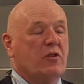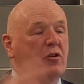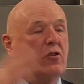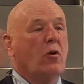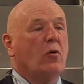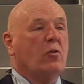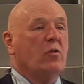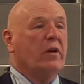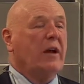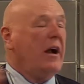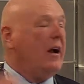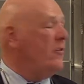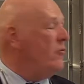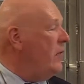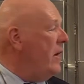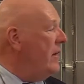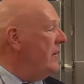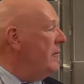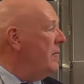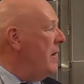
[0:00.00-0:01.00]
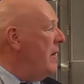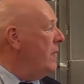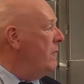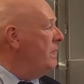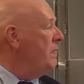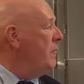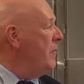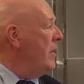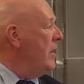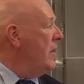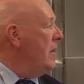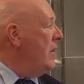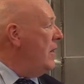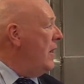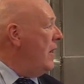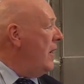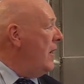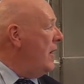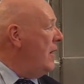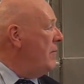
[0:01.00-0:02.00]
the total contract amount.
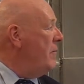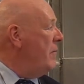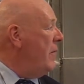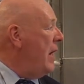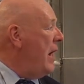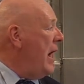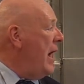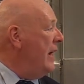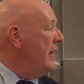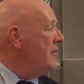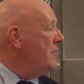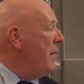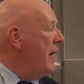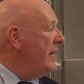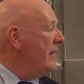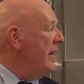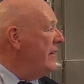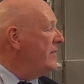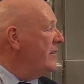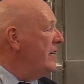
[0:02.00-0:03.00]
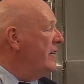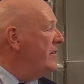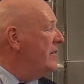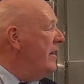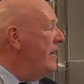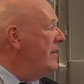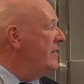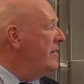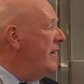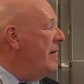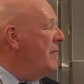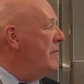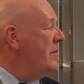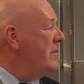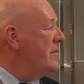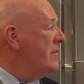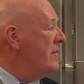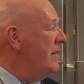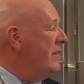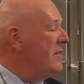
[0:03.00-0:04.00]
Um, I expect that's going to stay the same.
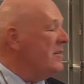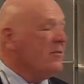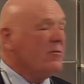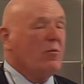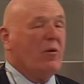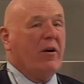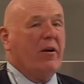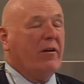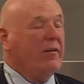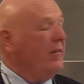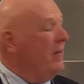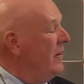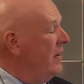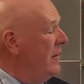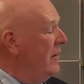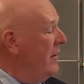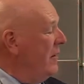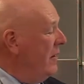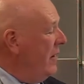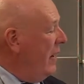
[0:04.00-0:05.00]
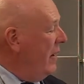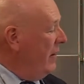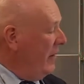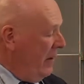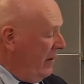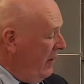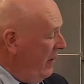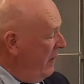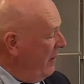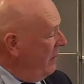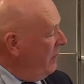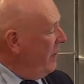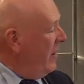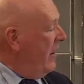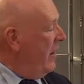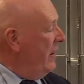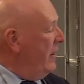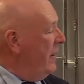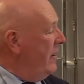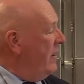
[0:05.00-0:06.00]
This is this is where I,
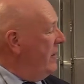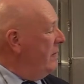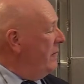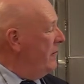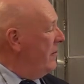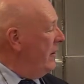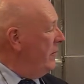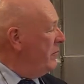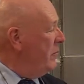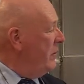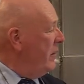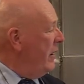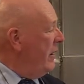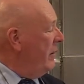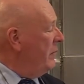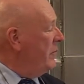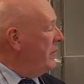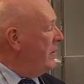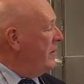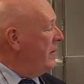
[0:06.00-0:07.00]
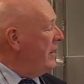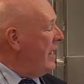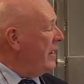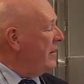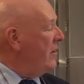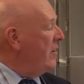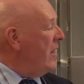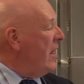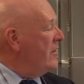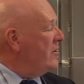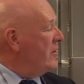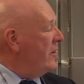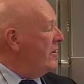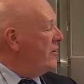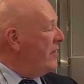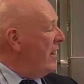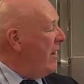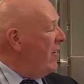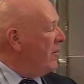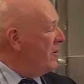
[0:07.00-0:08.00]
I, I uh, technologically
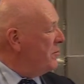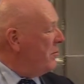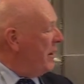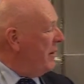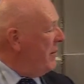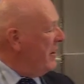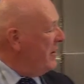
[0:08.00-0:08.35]
challenged, but I